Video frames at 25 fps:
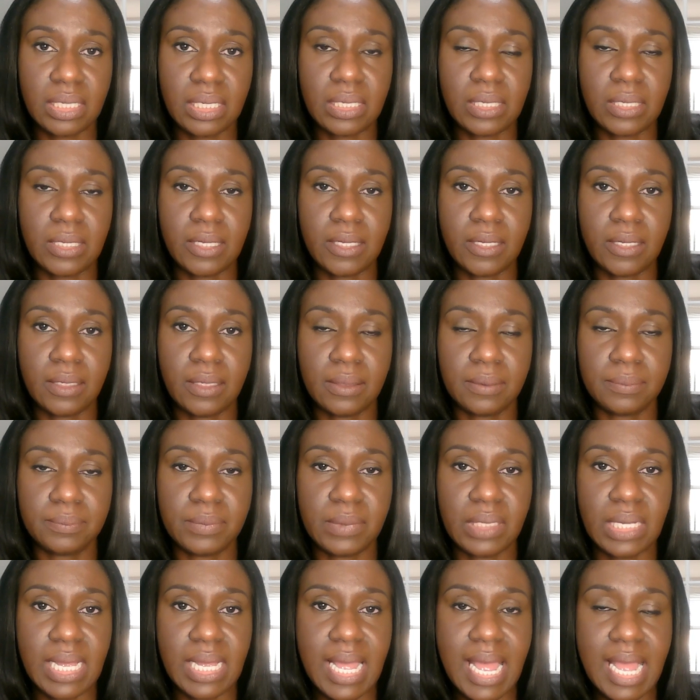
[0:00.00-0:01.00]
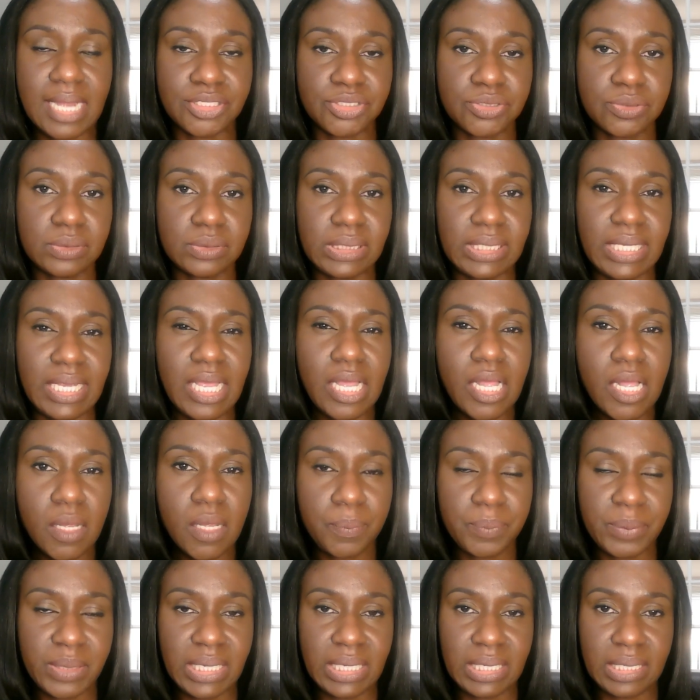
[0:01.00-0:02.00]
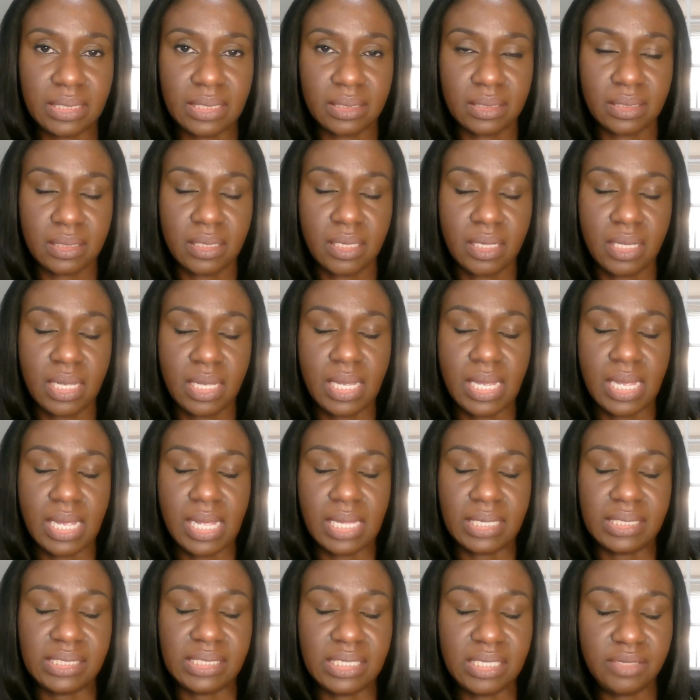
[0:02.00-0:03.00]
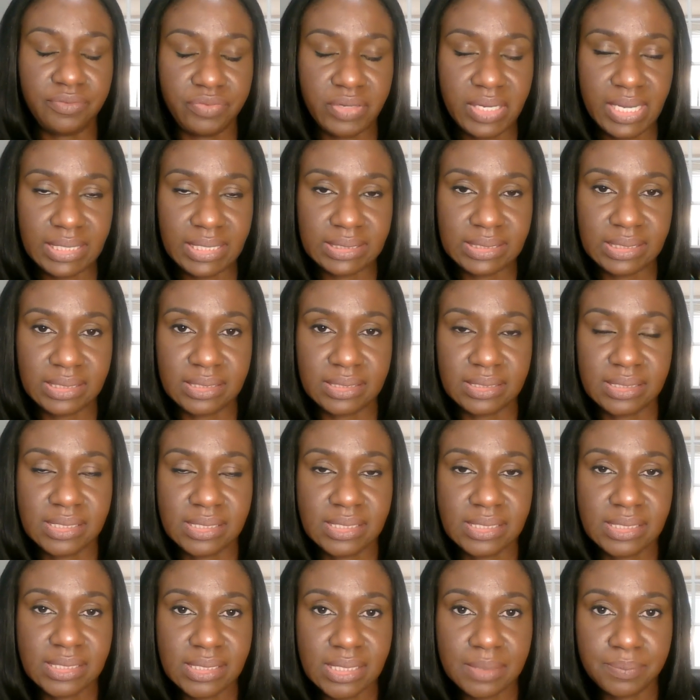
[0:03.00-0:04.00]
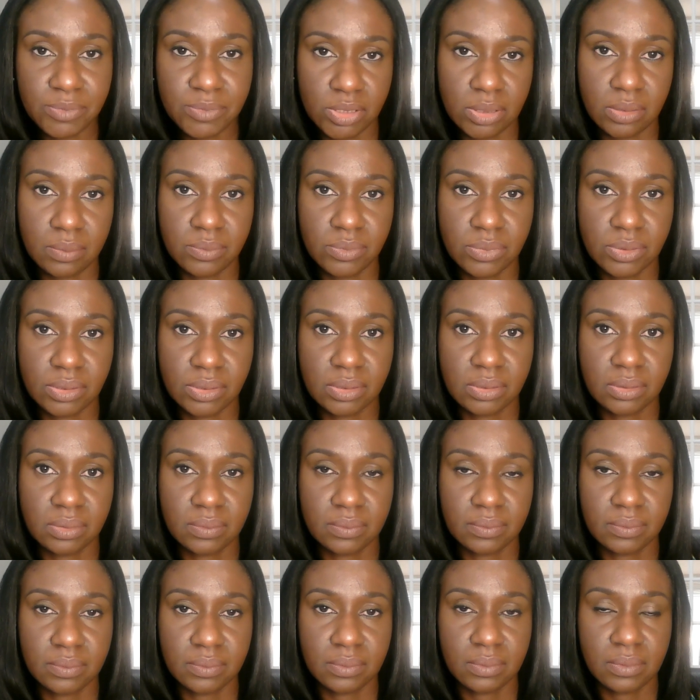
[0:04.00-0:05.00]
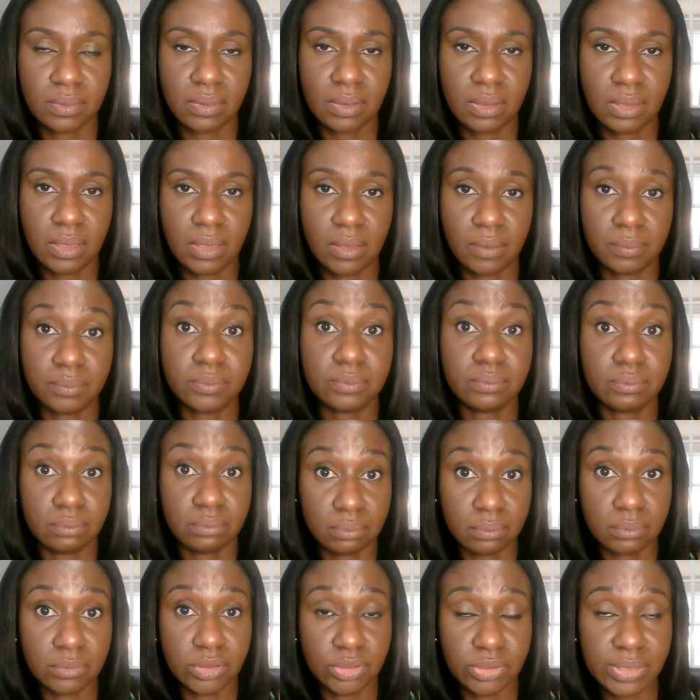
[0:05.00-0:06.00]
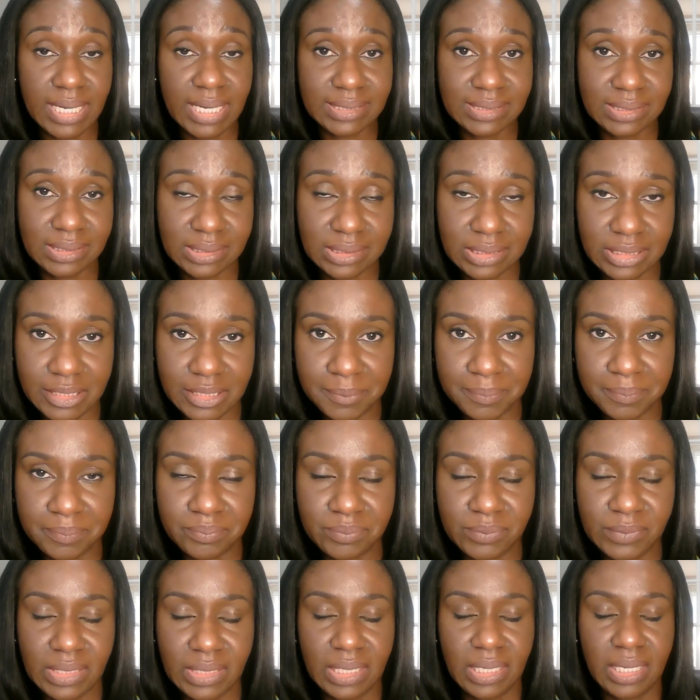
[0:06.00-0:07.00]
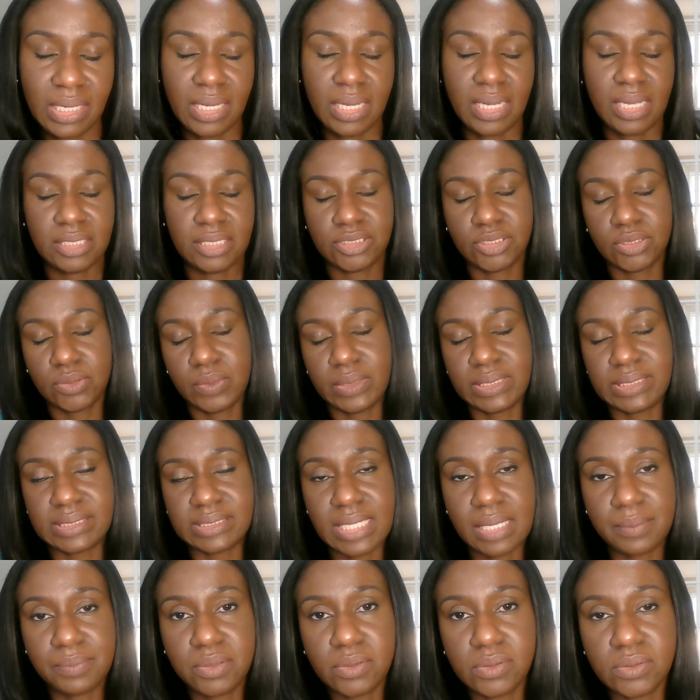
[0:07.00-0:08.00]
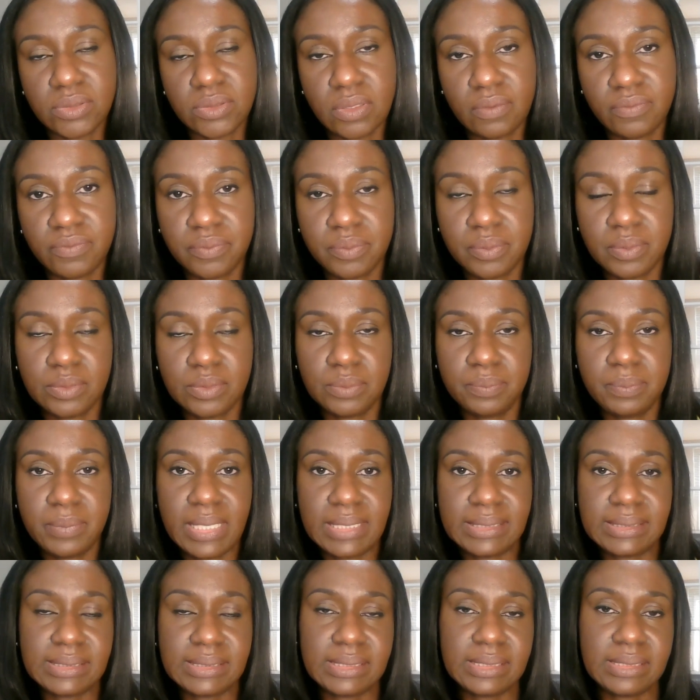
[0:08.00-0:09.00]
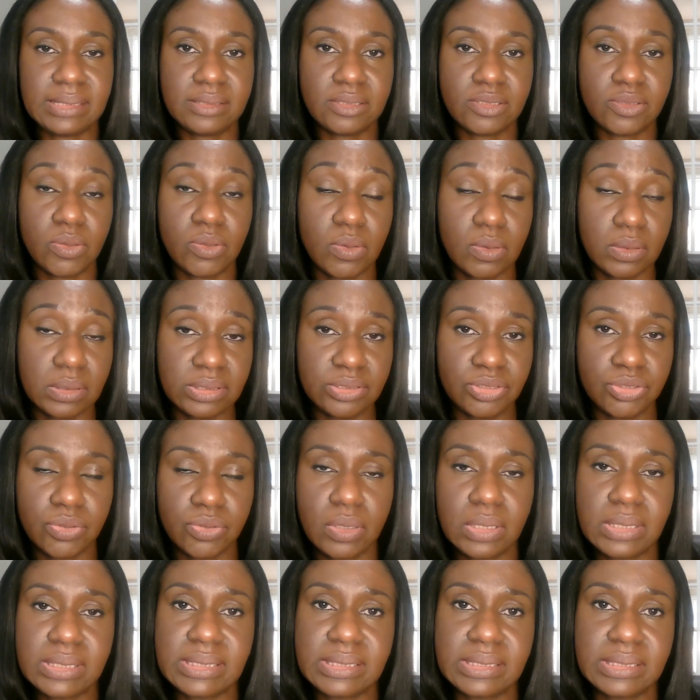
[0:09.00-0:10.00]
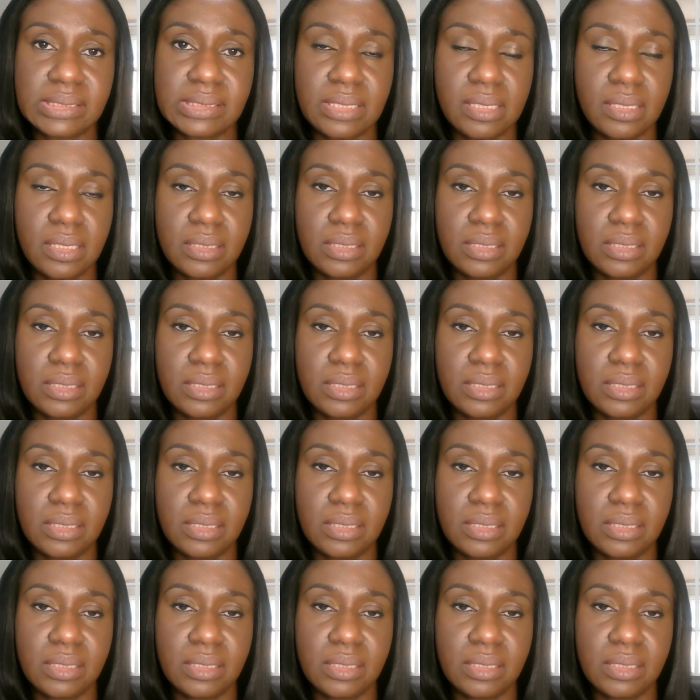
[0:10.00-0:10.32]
uh, actually help in alleviating symptoms um, drastically. And so, examples of medicines or drugs